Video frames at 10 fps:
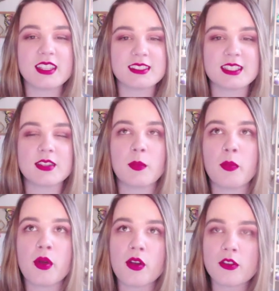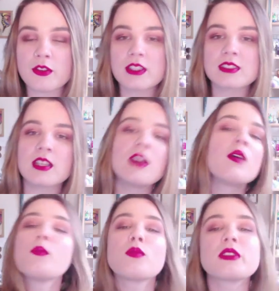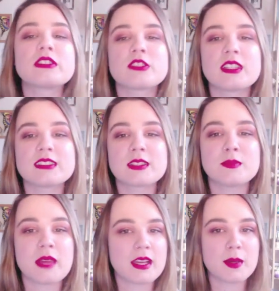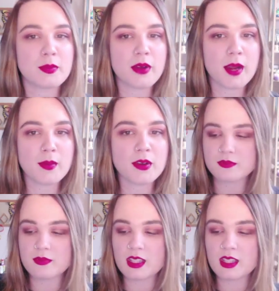It's like the perfect moisturizing makeup primer.